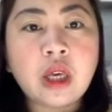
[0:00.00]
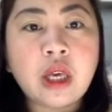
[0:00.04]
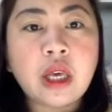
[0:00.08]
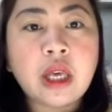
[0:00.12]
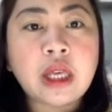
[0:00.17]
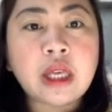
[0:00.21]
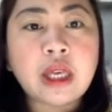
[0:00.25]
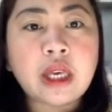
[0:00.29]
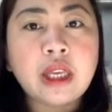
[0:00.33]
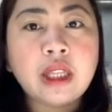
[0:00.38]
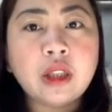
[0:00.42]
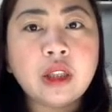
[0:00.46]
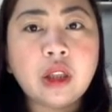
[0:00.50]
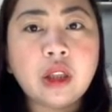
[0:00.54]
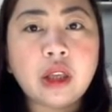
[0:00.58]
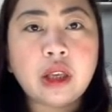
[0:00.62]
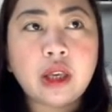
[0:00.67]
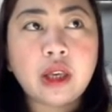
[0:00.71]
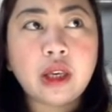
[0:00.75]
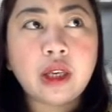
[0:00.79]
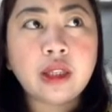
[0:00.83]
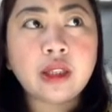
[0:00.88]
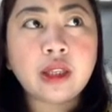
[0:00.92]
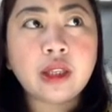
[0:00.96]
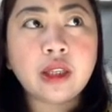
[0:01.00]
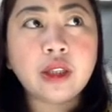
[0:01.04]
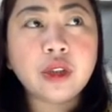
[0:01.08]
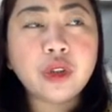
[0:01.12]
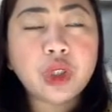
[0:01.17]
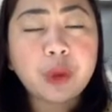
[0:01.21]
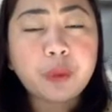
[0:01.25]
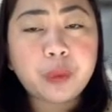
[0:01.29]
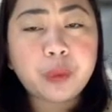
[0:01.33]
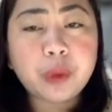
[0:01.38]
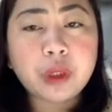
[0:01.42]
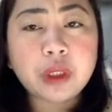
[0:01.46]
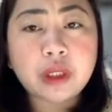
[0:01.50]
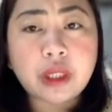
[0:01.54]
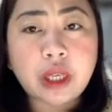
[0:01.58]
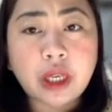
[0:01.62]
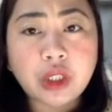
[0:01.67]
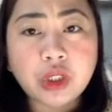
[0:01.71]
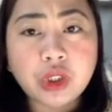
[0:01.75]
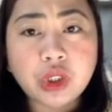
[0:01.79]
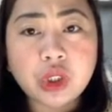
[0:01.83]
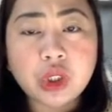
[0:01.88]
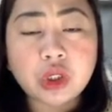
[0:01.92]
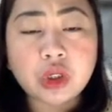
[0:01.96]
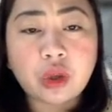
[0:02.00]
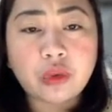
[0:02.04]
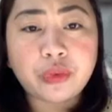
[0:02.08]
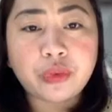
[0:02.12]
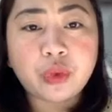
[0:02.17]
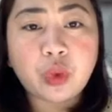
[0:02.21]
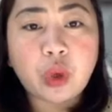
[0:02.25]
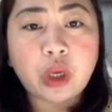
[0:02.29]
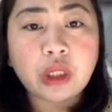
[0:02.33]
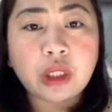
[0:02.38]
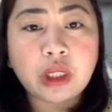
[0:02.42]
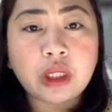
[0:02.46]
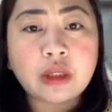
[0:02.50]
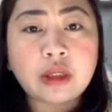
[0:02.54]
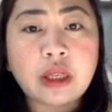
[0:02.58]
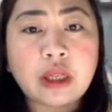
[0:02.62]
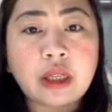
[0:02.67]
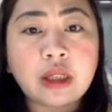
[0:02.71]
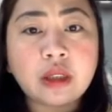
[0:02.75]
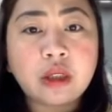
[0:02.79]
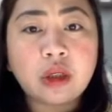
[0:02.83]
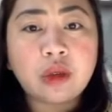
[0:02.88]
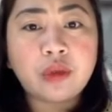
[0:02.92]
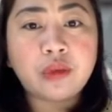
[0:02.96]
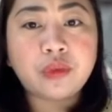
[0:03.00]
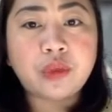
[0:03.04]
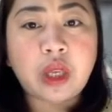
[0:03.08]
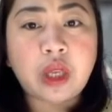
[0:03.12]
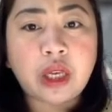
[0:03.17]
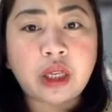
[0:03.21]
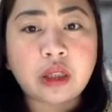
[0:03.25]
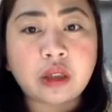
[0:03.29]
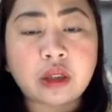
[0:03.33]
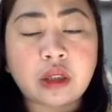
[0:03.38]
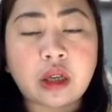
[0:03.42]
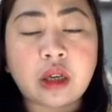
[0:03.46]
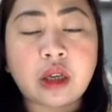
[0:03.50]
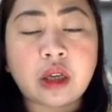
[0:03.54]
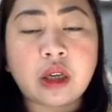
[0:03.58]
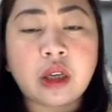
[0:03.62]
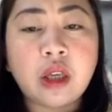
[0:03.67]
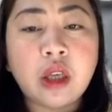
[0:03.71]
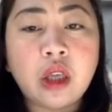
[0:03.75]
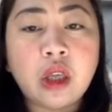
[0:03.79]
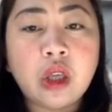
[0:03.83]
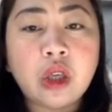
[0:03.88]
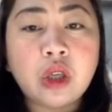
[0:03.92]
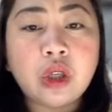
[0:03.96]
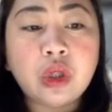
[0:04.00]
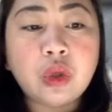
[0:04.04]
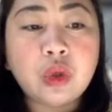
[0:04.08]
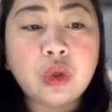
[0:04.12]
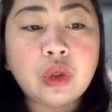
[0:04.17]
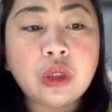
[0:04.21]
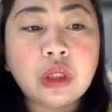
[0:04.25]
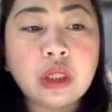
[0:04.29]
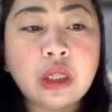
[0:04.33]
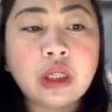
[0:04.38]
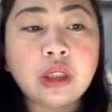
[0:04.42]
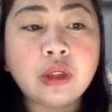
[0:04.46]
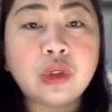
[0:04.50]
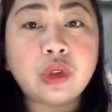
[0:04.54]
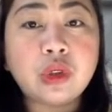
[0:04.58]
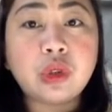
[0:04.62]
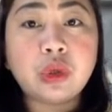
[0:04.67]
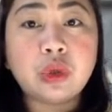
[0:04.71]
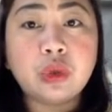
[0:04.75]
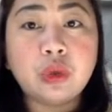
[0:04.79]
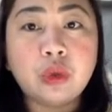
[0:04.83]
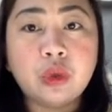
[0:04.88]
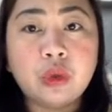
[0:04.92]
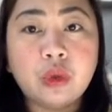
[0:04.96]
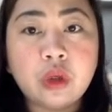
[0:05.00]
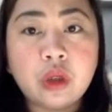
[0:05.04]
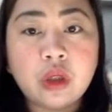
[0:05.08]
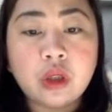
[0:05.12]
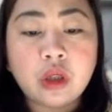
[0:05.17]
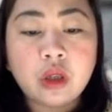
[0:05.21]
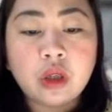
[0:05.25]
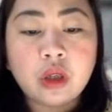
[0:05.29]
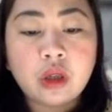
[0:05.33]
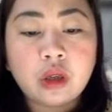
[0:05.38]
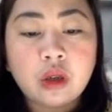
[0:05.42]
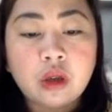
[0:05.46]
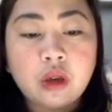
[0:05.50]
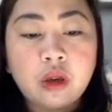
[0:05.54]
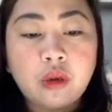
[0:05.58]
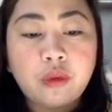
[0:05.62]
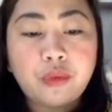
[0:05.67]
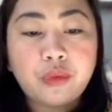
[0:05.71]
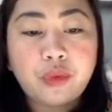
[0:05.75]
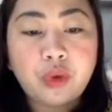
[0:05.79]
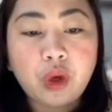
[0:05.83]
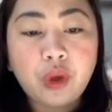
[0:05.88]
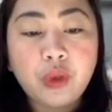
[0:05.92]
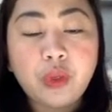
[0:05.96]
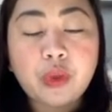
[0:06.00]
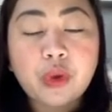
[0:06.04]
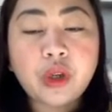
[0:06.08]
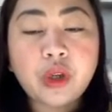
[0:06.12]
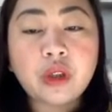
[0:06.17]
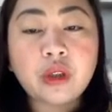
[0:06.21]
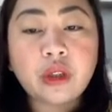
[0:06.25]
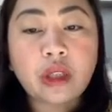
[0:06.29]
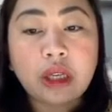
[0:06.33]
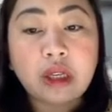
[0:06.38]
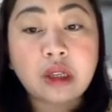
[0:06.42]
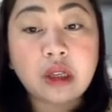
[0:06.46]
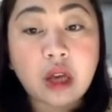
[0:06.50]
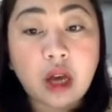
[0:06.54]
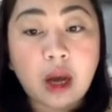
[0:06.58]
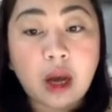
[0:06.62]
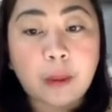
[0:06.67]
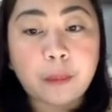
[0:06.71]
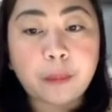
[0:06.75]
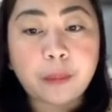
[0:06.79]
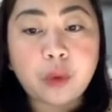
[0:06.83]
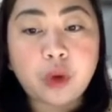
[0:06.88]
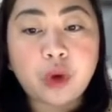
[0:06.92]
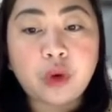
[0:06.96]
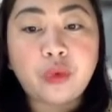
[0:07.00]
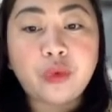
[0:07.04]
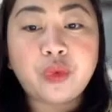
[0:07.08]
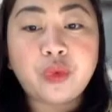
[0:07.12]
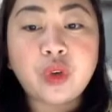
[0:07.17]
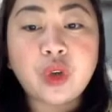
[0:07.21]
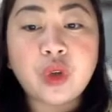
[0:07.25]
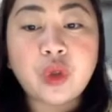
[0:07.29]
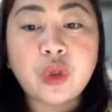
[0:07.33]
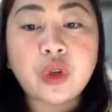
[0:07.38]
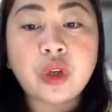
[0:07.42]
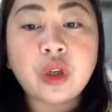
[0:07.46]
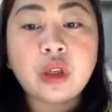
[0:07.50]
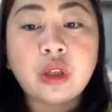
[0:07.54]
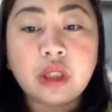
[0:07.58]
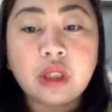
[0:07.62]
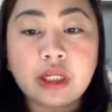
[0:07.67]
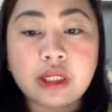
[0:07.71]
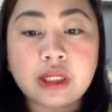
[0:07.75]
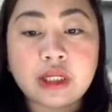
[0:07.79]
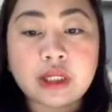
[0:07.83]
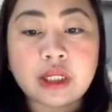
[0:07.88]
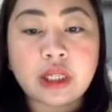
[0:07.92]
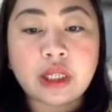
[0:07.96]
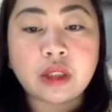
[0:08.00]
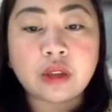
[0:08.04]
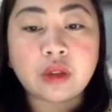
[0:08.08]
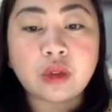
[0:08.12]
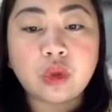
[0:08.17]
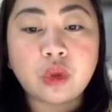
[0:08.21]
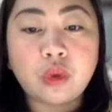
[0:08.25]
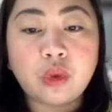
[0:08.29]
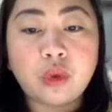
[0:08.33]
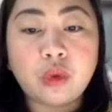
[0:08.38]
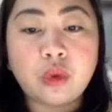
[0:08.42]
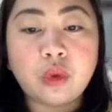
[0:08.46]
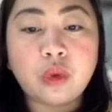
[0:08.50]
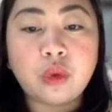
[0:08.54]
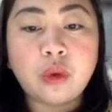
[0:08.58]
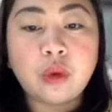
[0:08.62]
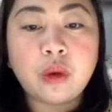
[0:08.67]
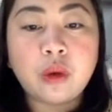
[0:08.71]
In interpretation of qualitative data, you need to further dig up or further listen to